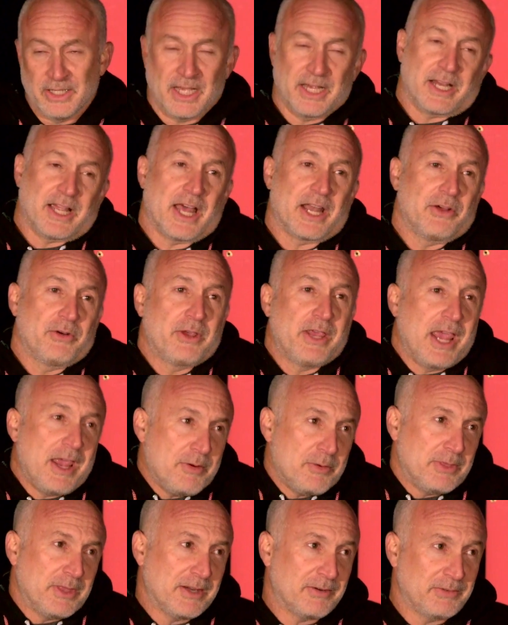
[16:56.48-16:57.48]
I got okay
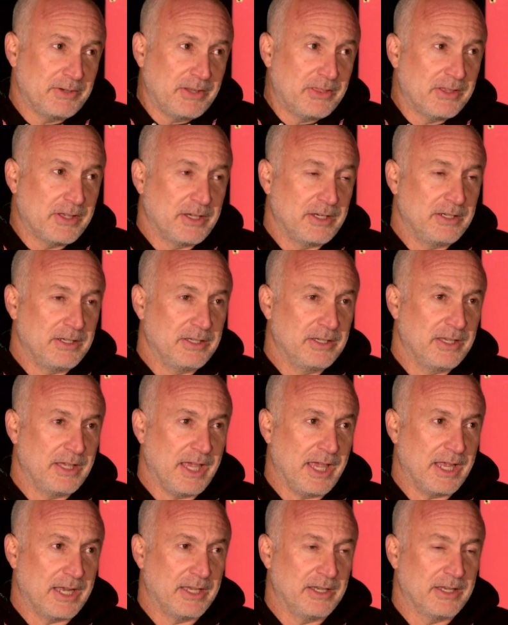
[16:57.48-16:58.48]
with everything
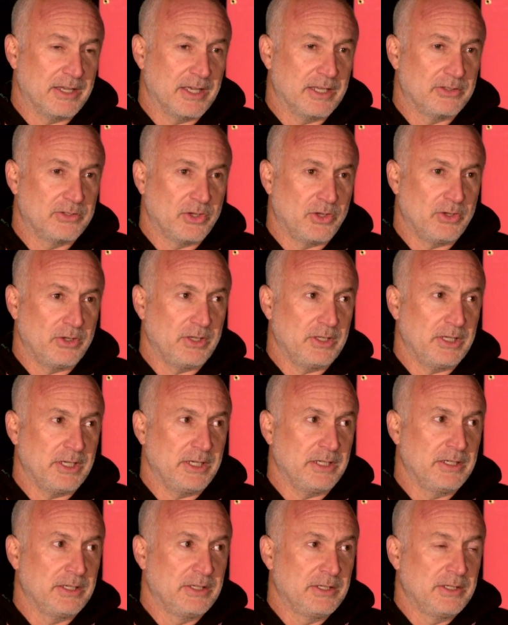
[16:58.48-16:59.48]
and
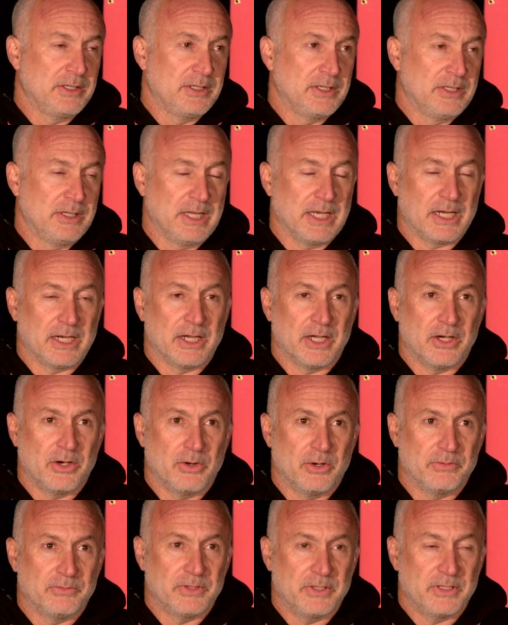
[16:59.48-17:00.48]
totally let
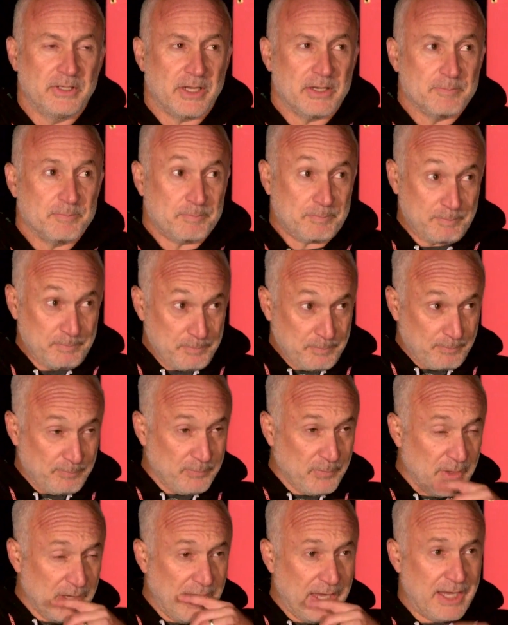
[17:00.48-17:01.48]
go of it.
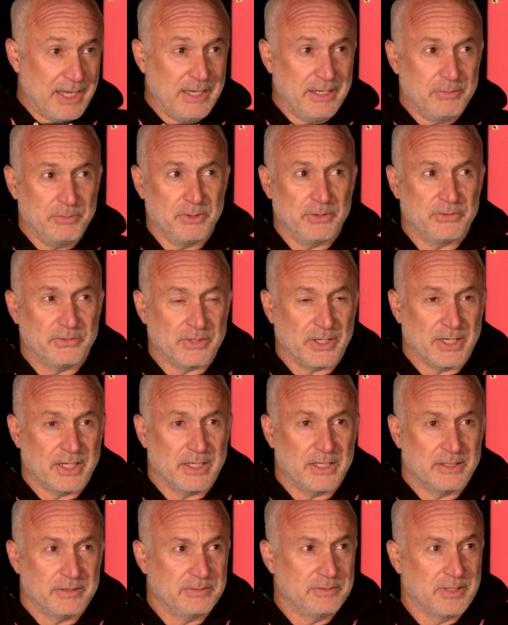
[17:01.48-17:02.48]
And it was
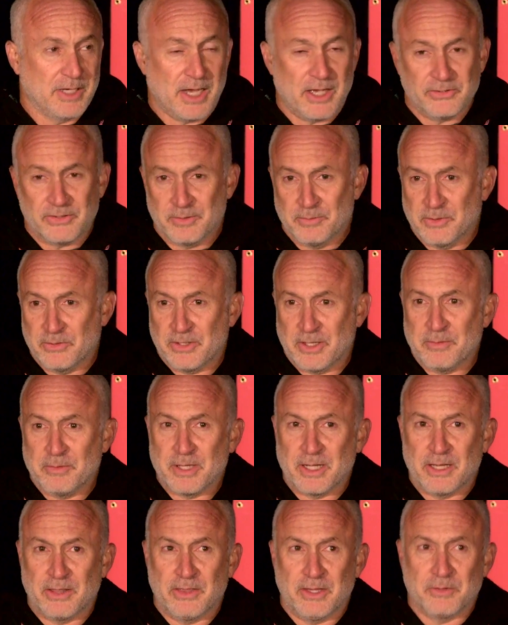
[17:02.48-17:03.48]
awesome. The same
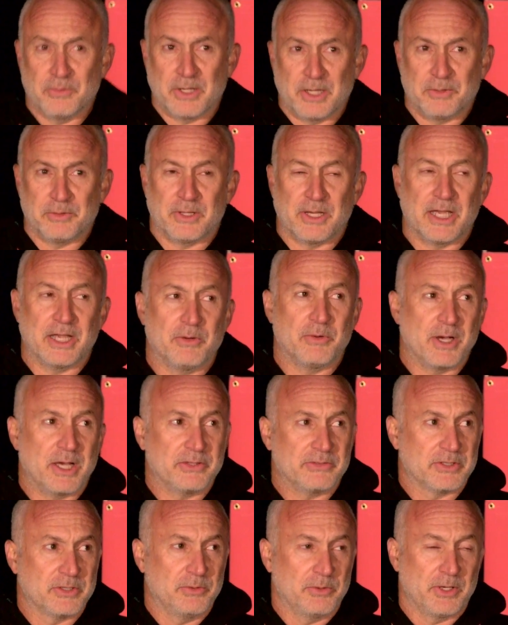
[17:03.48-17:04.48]
kind of thing like with
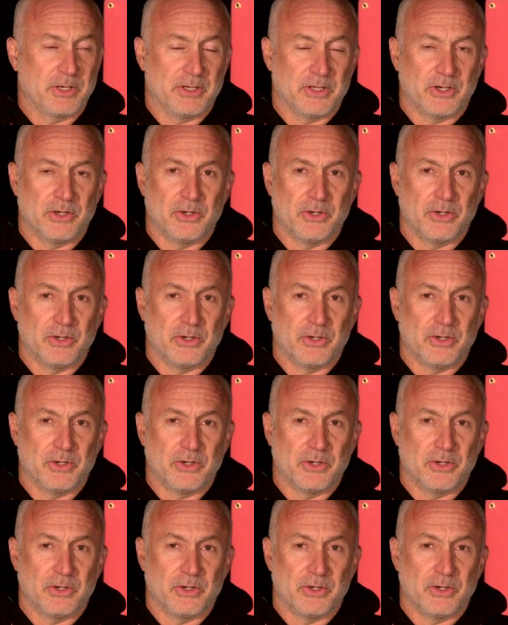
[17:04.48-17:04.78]
ayahuasca, where the